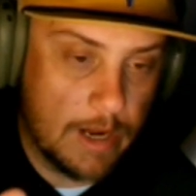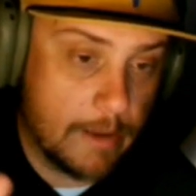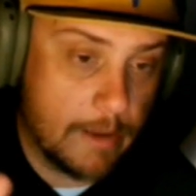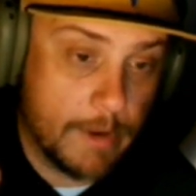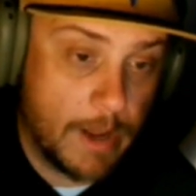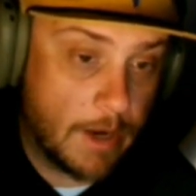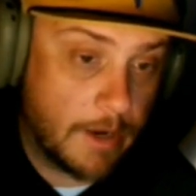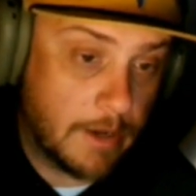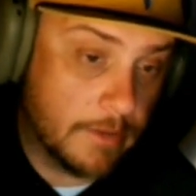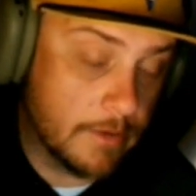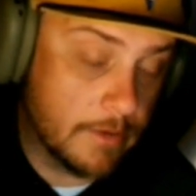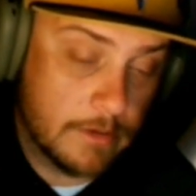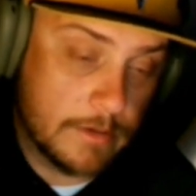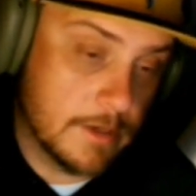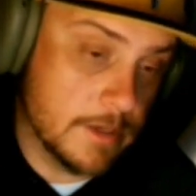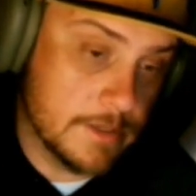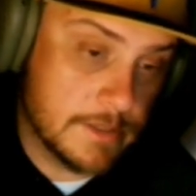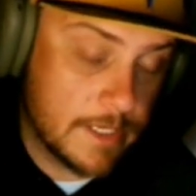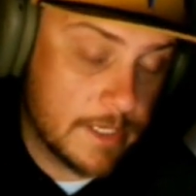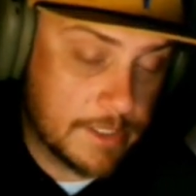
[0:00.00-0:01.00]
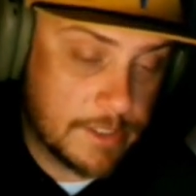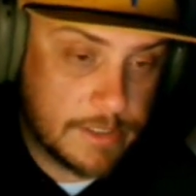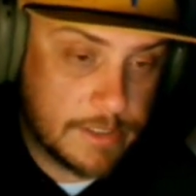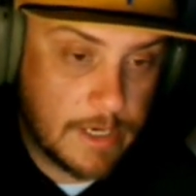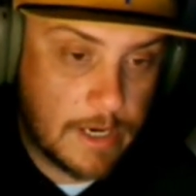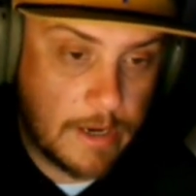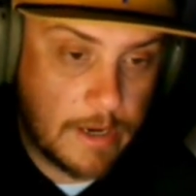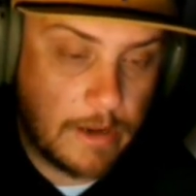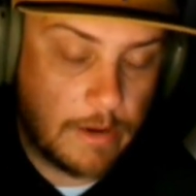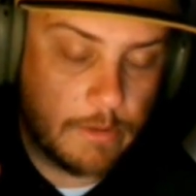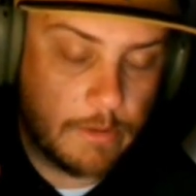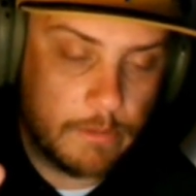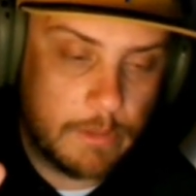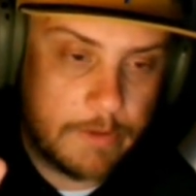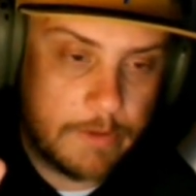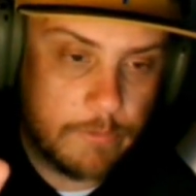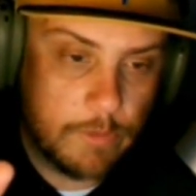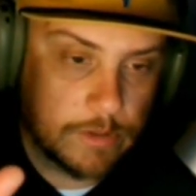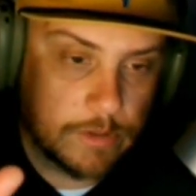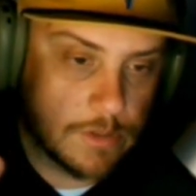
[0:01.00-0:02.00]
I'm not either because that's just not how
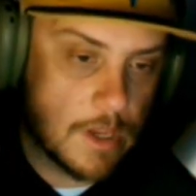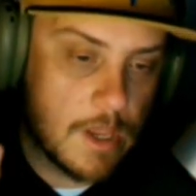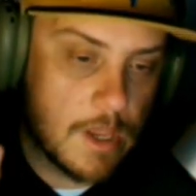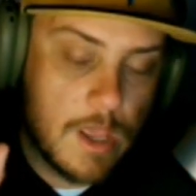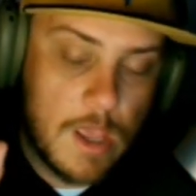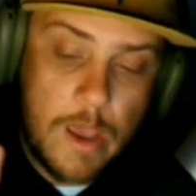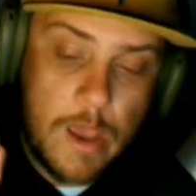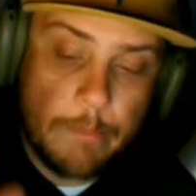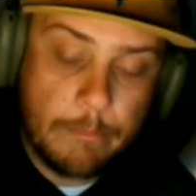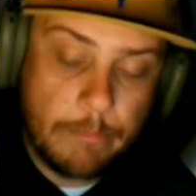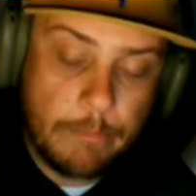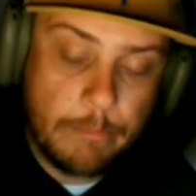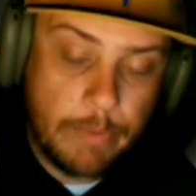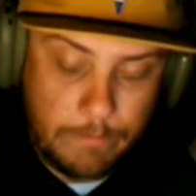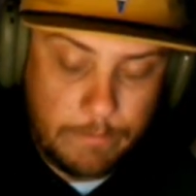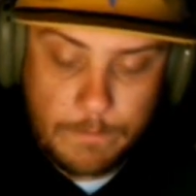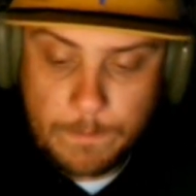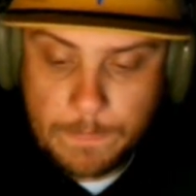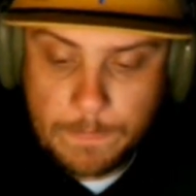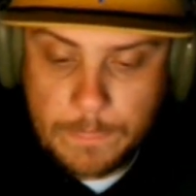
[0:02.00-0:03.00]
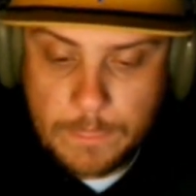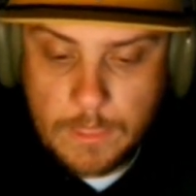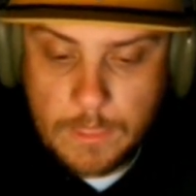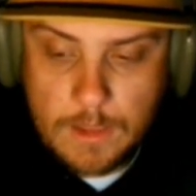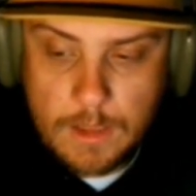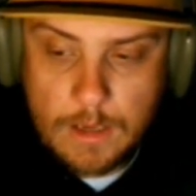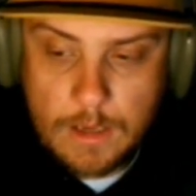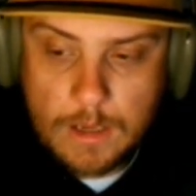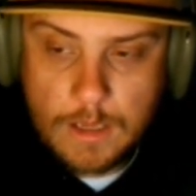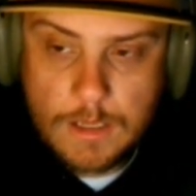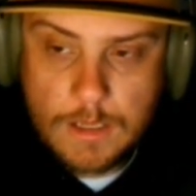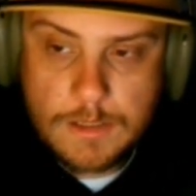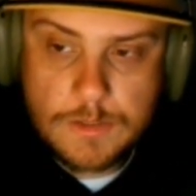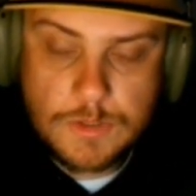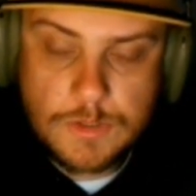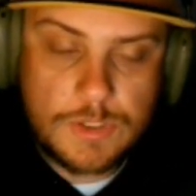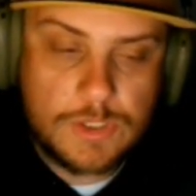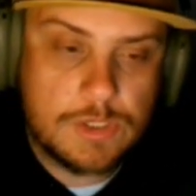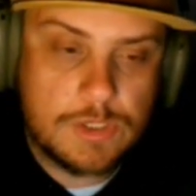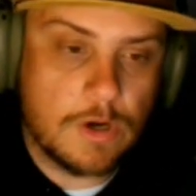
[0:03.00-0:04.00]
life works. But
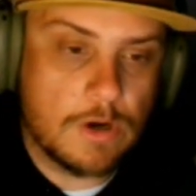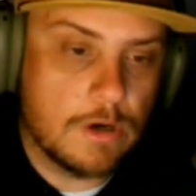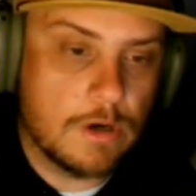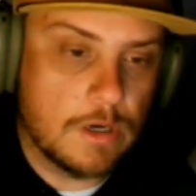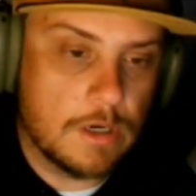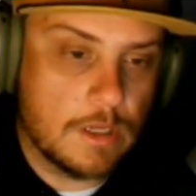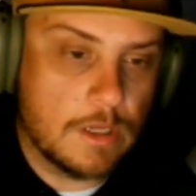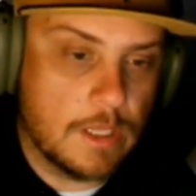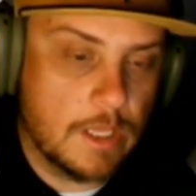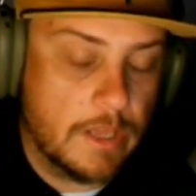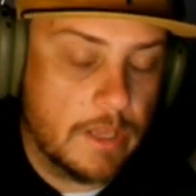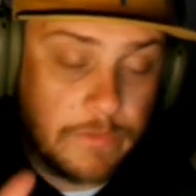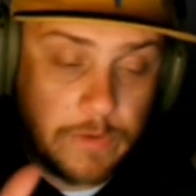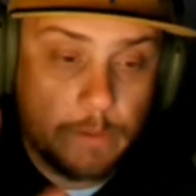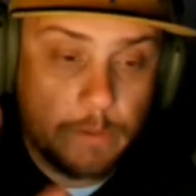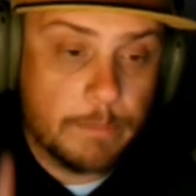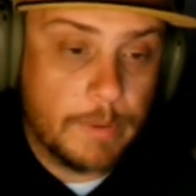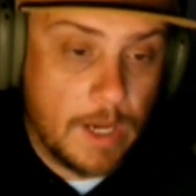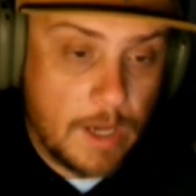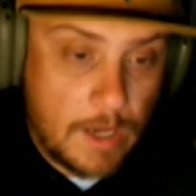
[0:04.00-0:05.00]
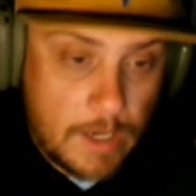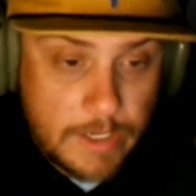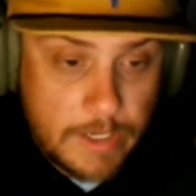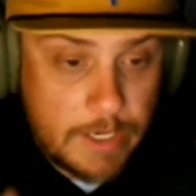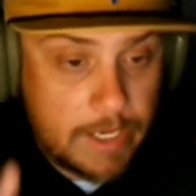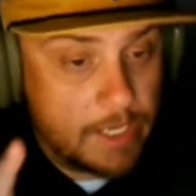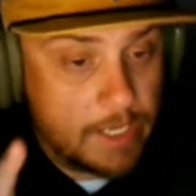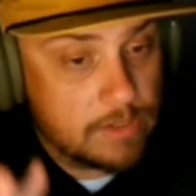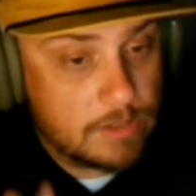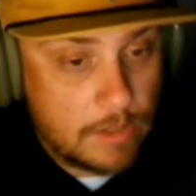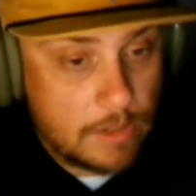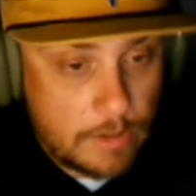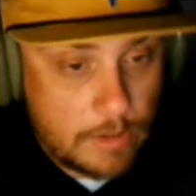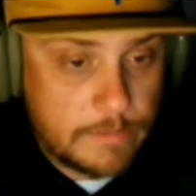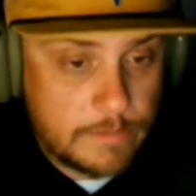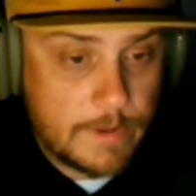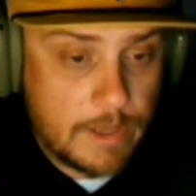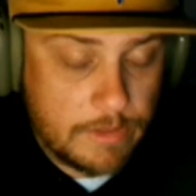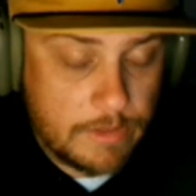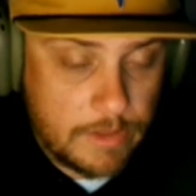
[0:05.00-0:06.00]
start if your pond has
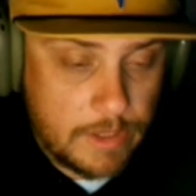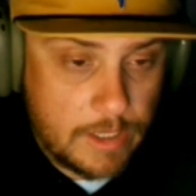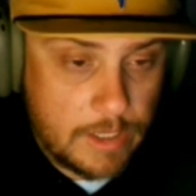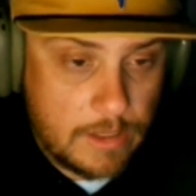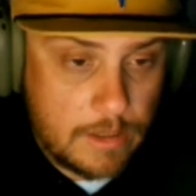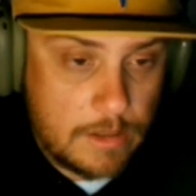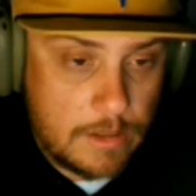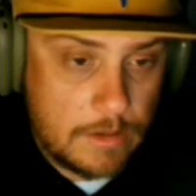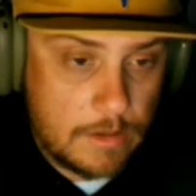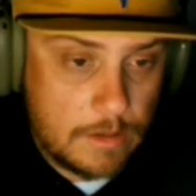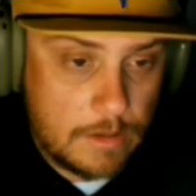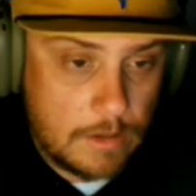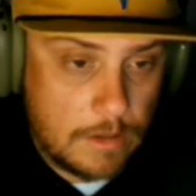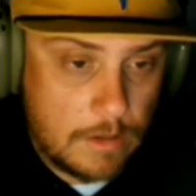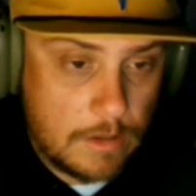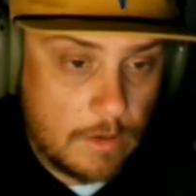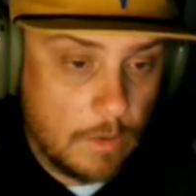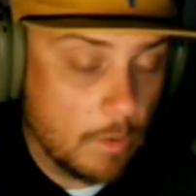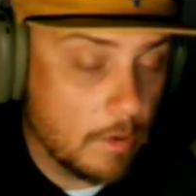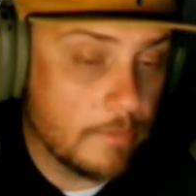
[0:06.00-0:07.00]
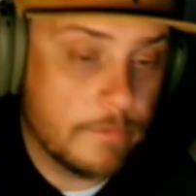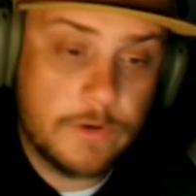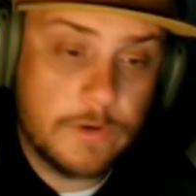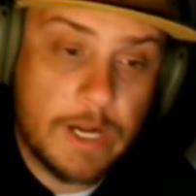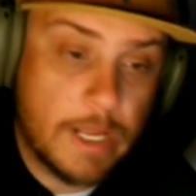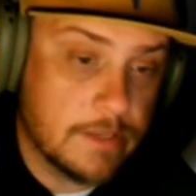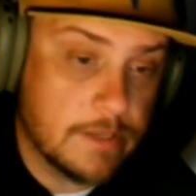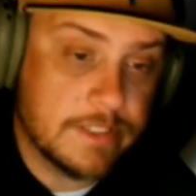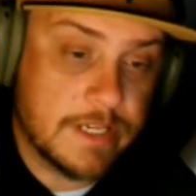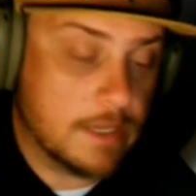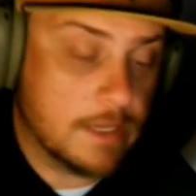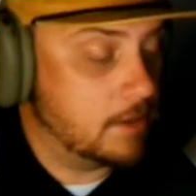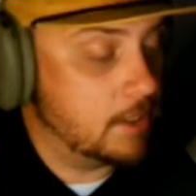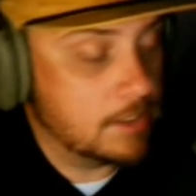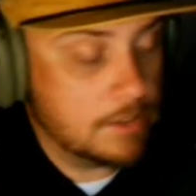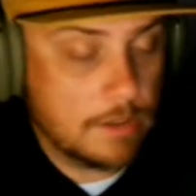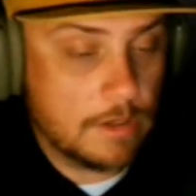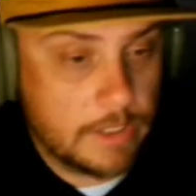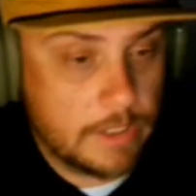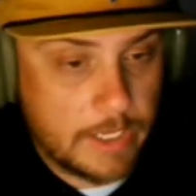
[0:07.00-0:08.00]
largemouth in it, or if you're down south and
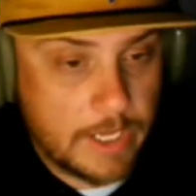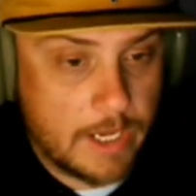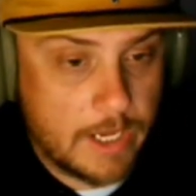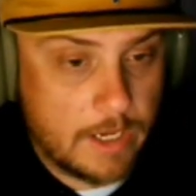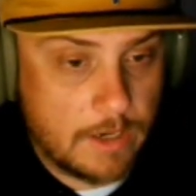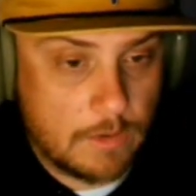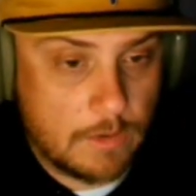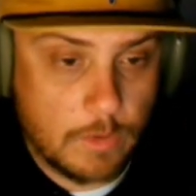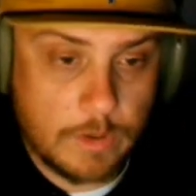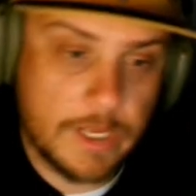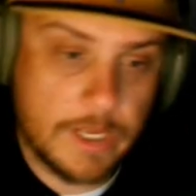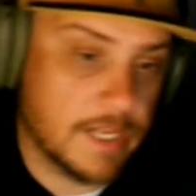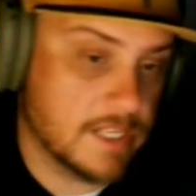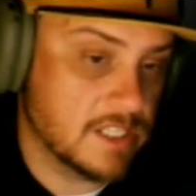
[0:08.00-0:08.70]
that's all you got, or you got